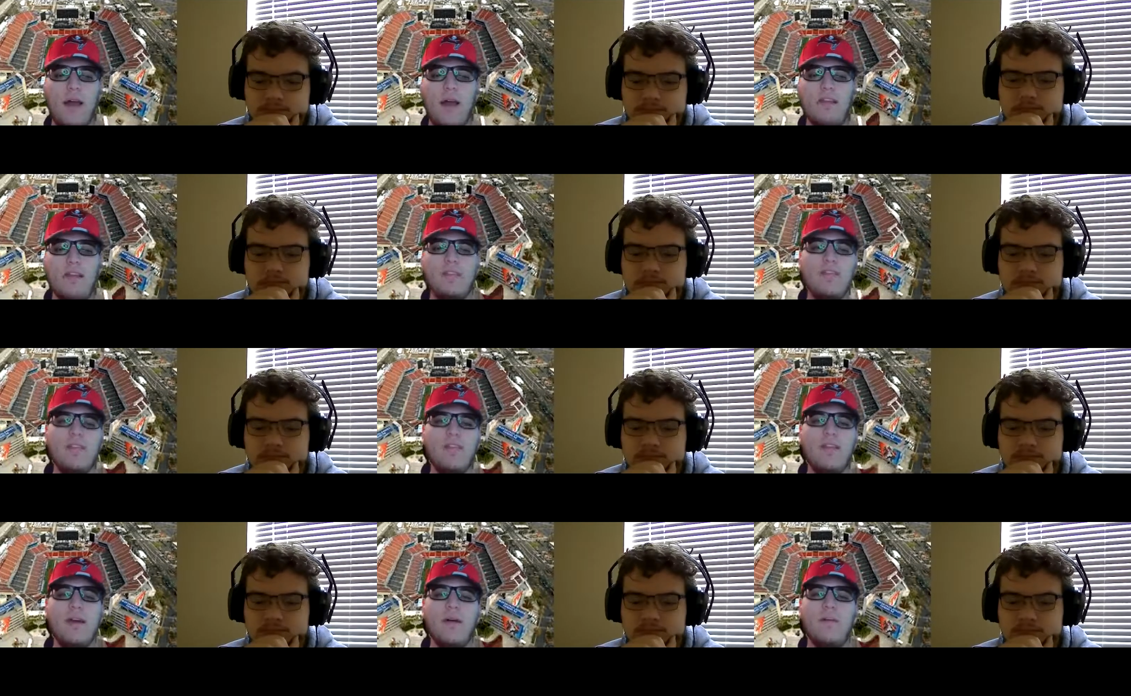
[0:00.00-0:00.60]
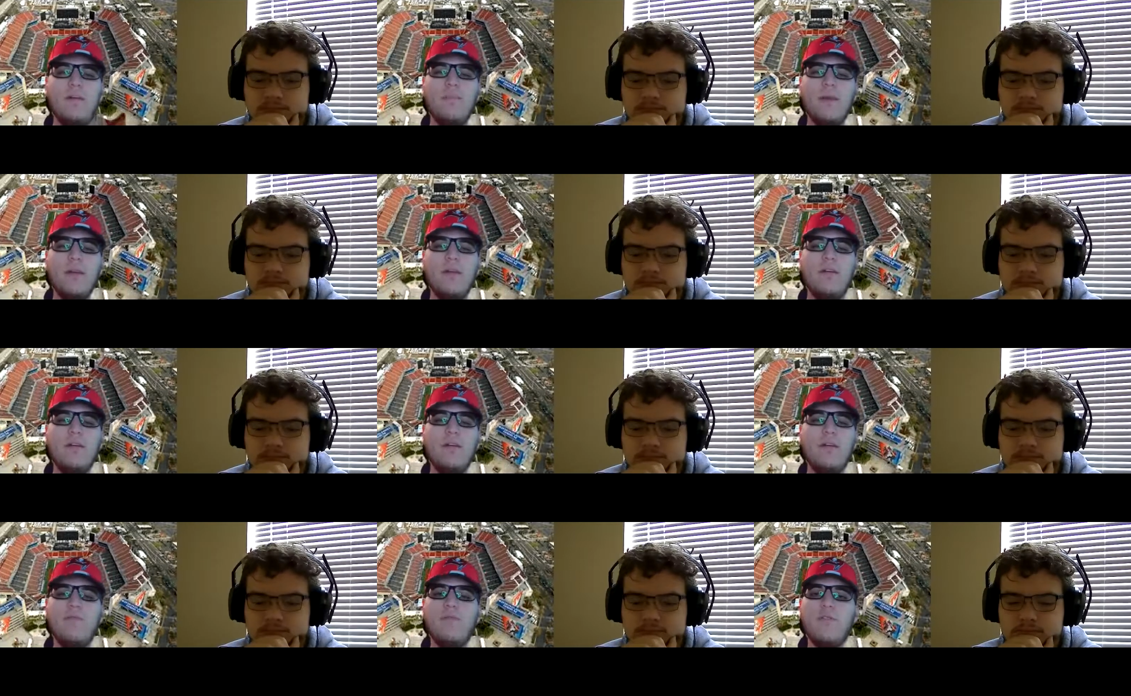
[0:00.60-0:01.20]
Speaker 1: I see that
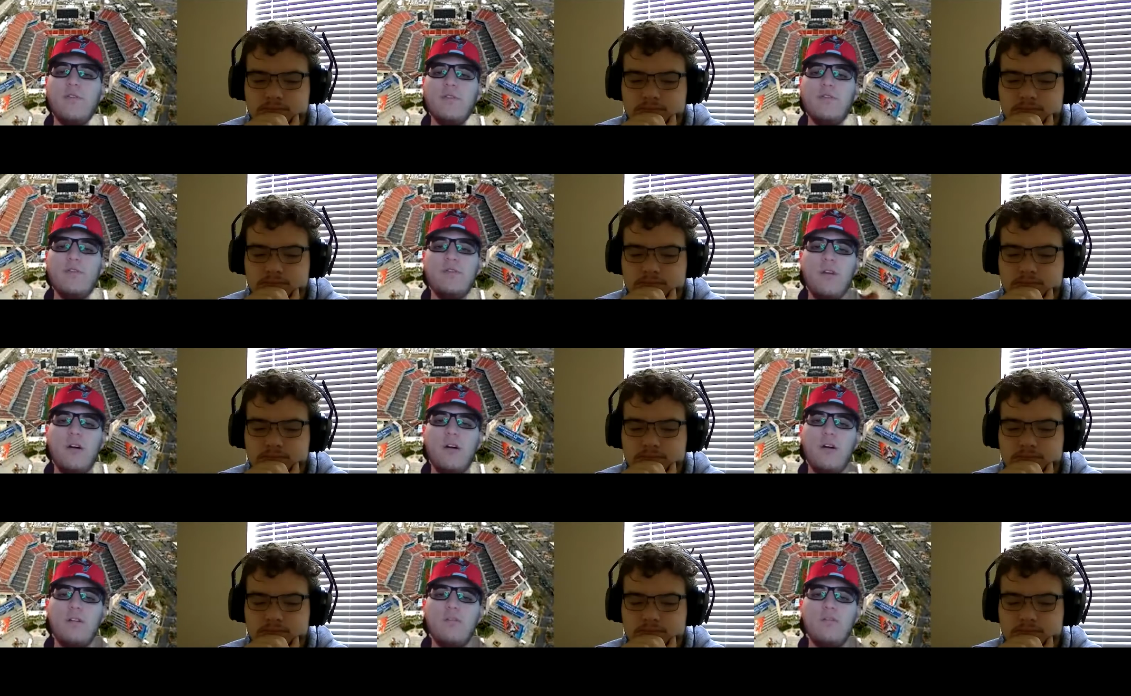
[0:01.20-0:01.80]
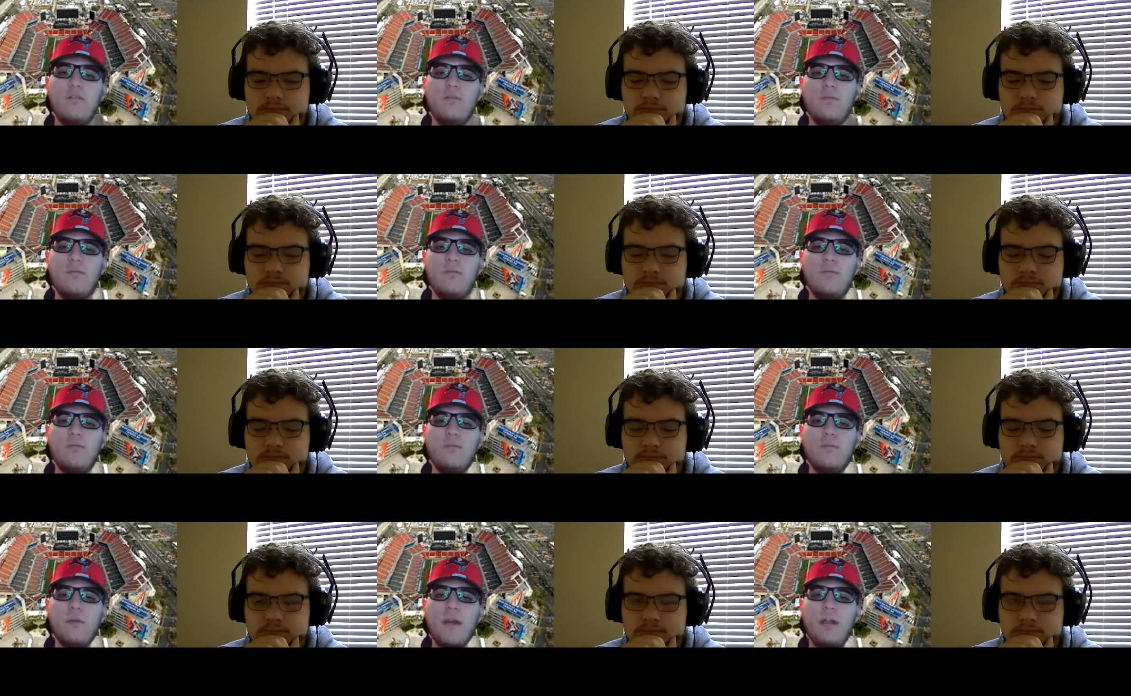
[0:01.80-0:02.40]
being our first loss.
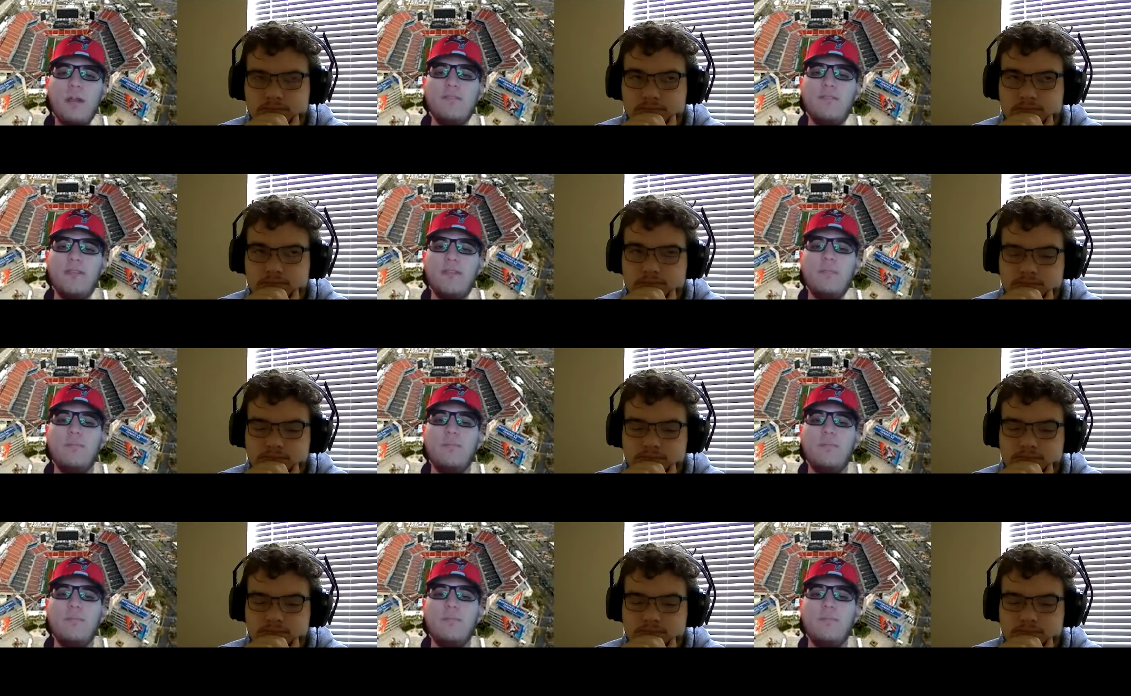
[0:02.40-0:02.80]
But I see it